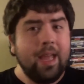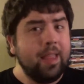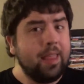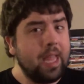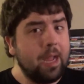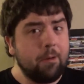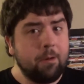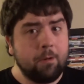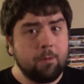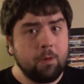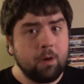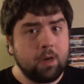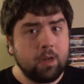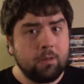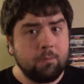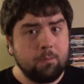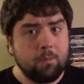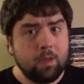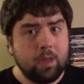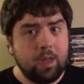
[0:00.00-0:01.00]
That would have worked
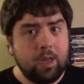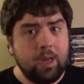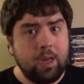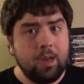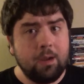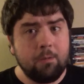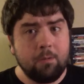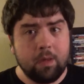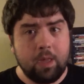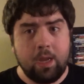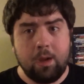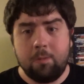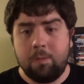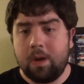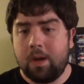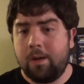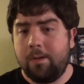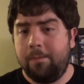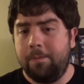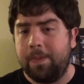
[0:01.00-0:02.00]
out really, really
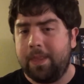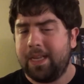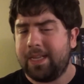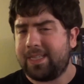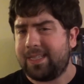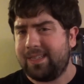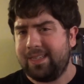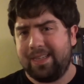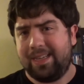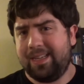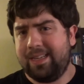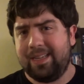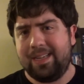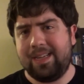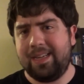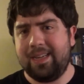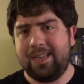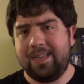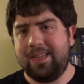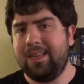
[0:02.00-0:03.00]
well. The
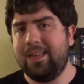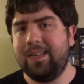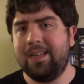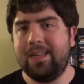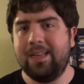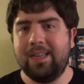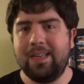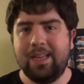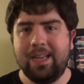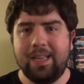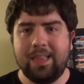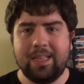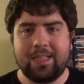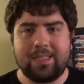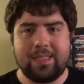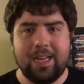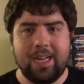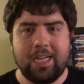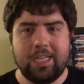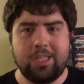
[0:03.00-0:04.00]

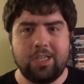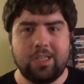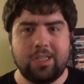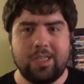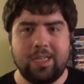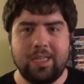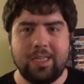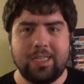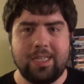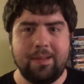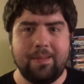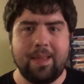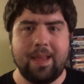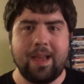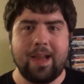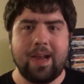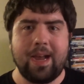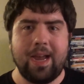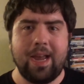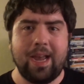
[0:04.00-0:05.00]
stakes just didn't seem that
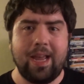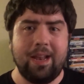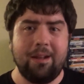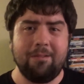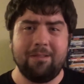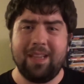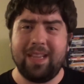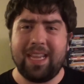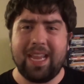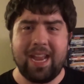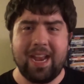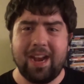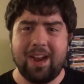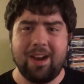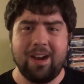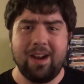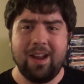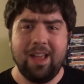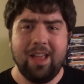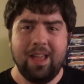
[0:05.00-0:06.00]
high. I didn't really
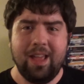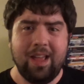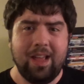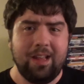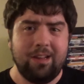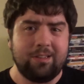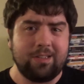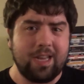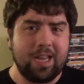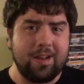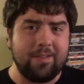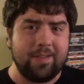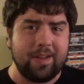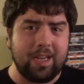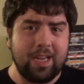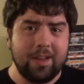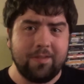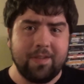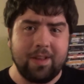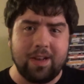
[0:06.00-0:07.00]
care. It's kind of a
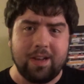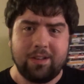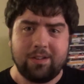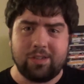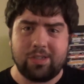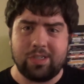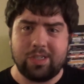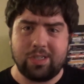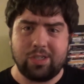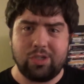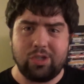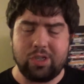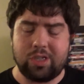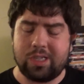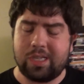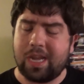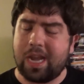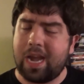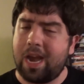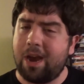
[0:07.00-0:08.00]
given as just
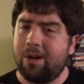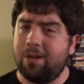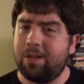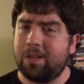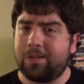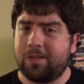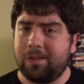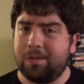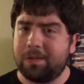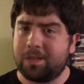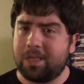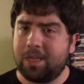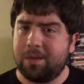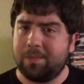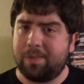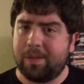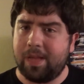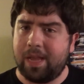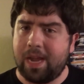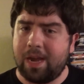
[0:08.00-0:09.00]
to how this film is going to
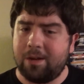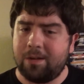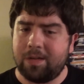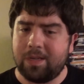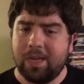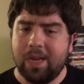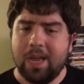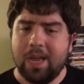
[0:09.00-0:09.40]
play out.